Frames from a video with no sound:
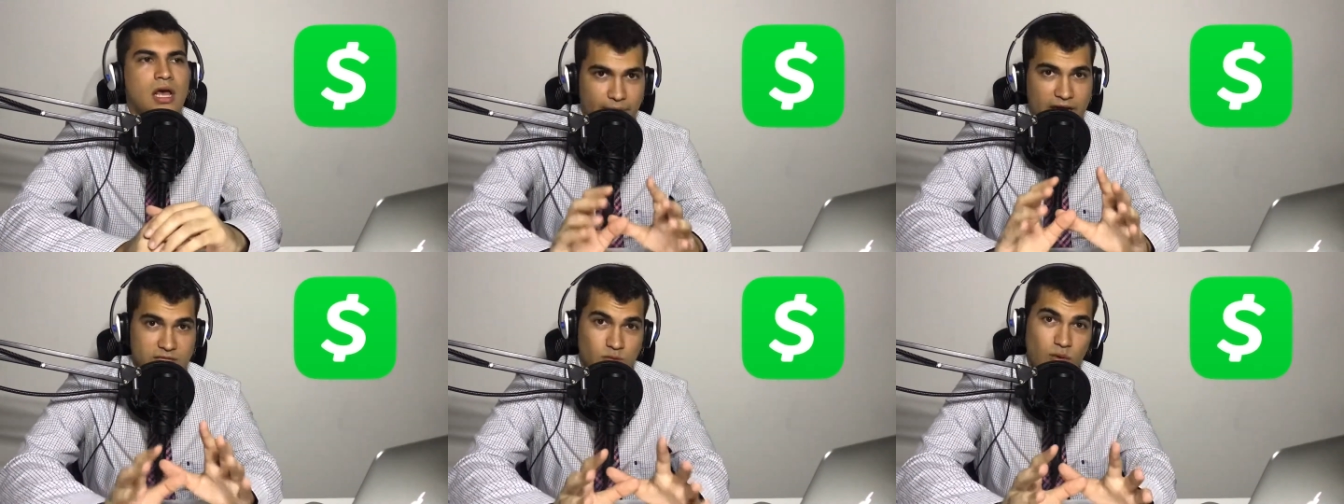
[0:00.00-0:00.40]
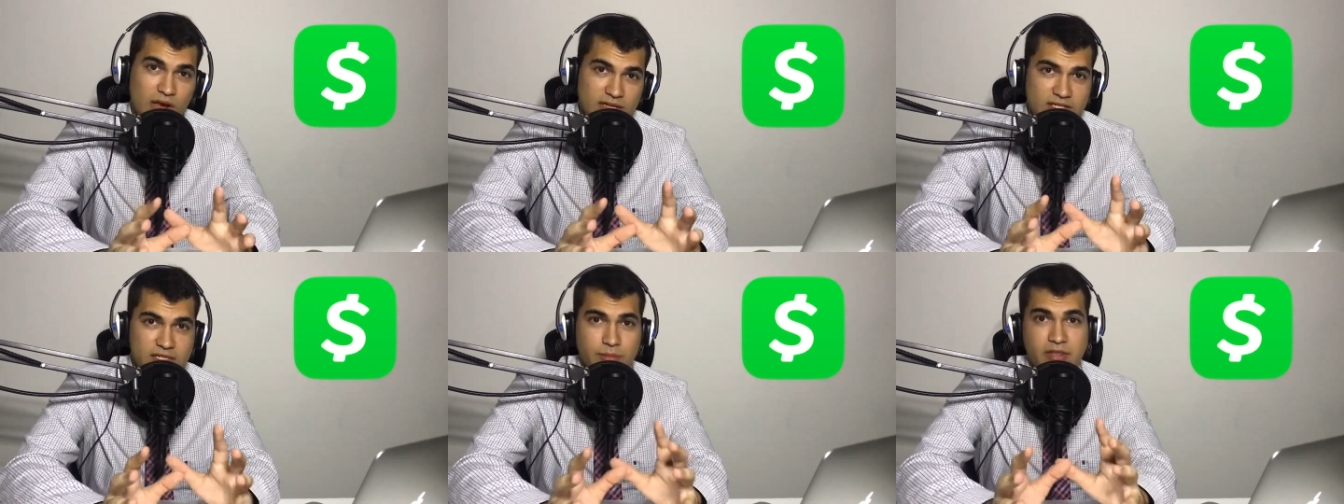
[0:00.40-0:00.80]
as well
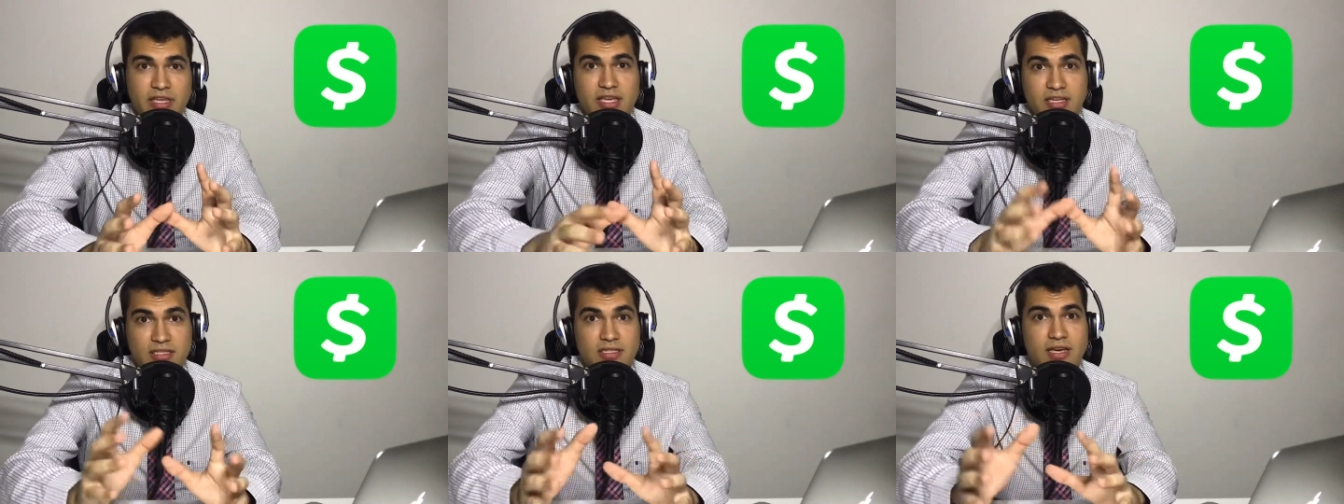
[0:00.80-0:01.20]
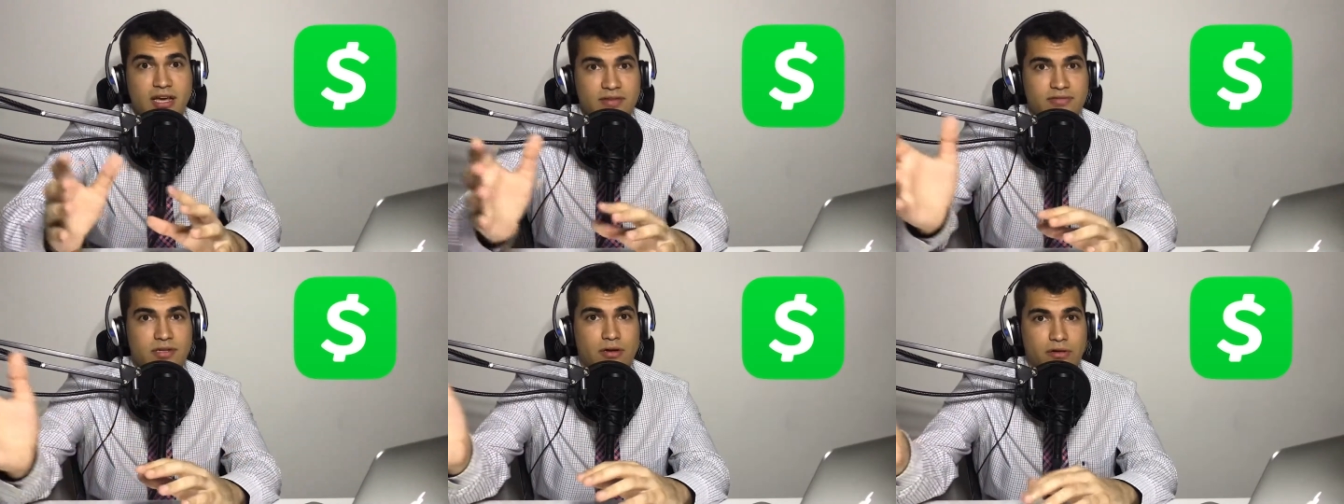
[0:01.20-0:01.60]
as some of the
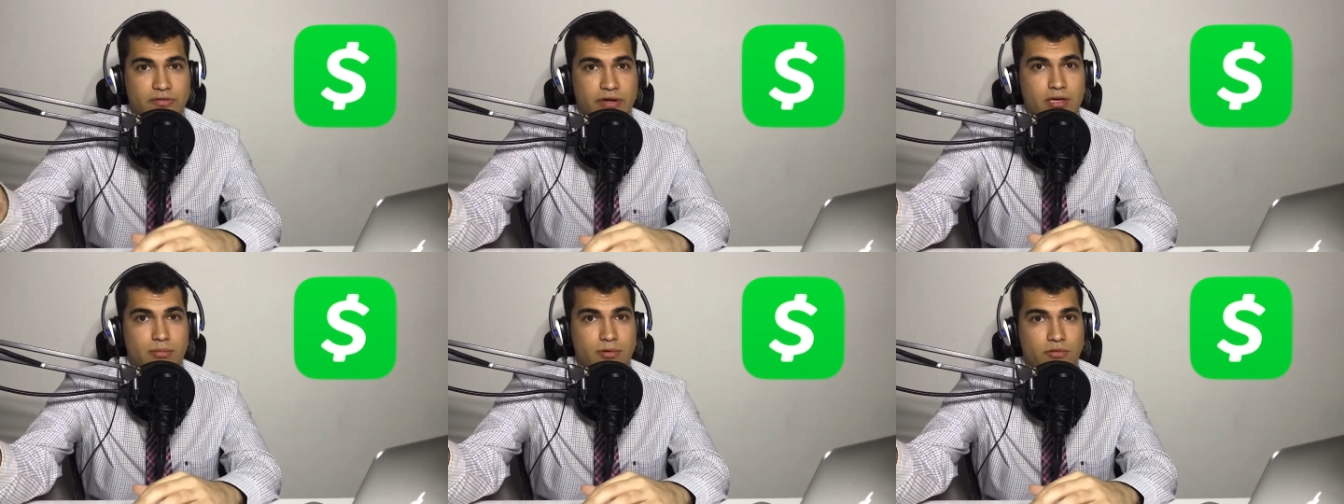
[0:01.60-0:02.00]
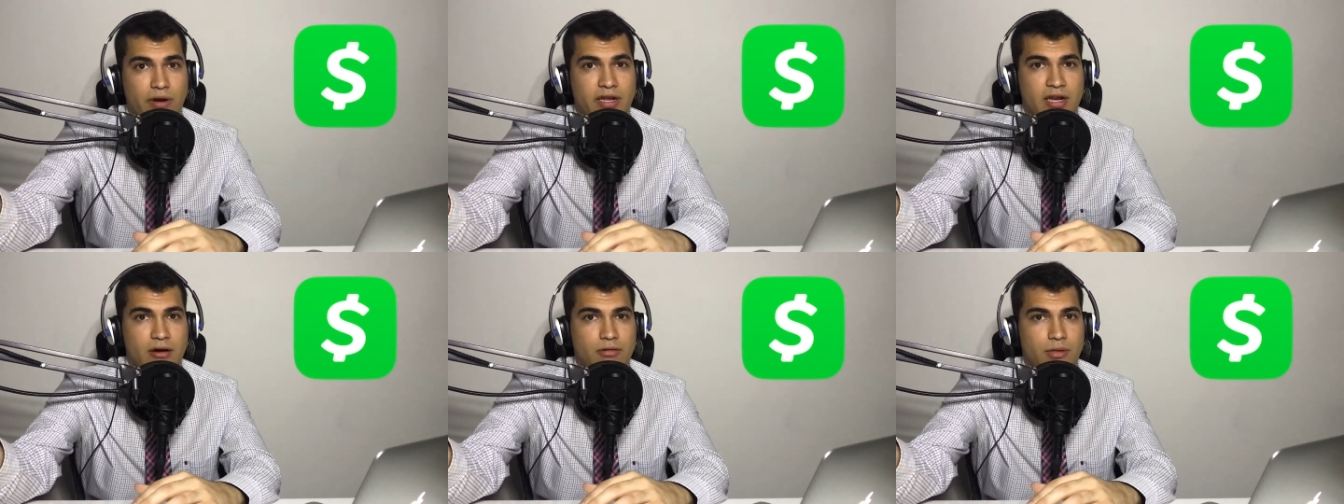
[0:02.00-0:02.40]
ETFs that are available
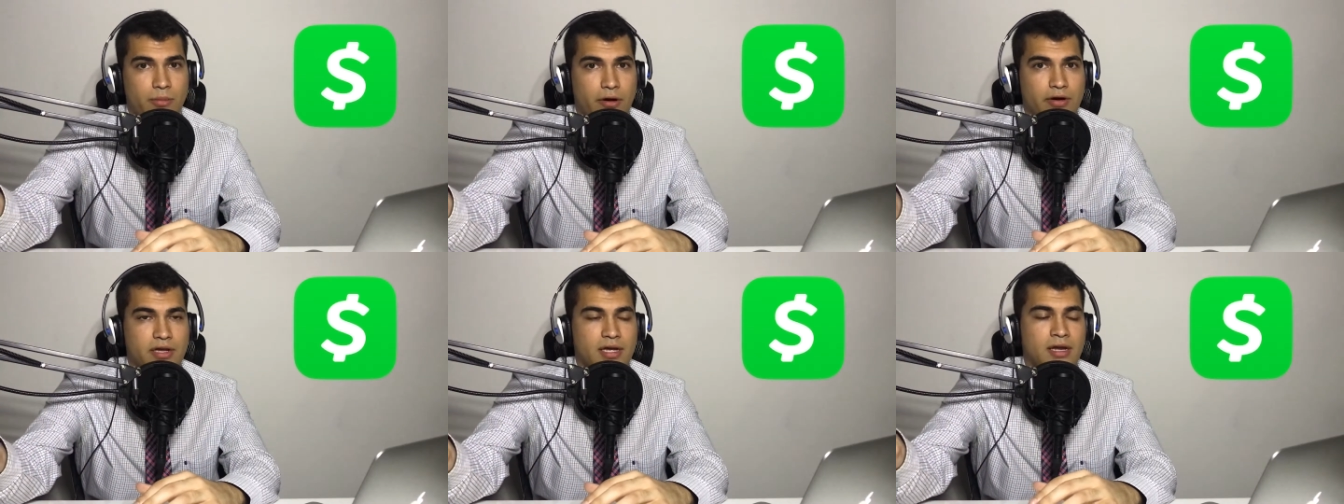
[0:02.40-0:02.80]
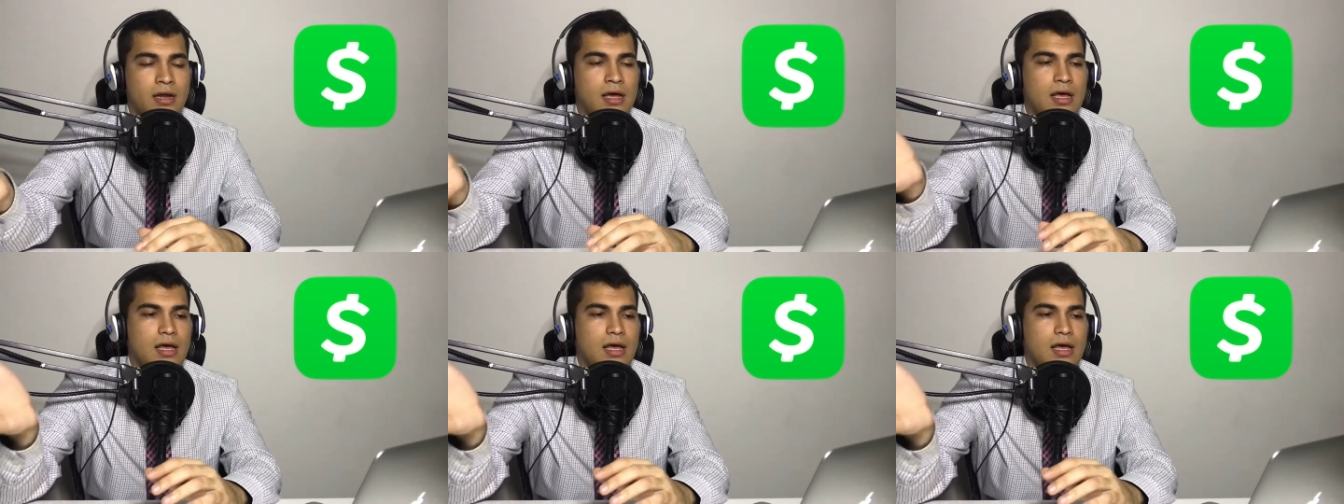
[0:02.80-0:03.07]
right now in the market.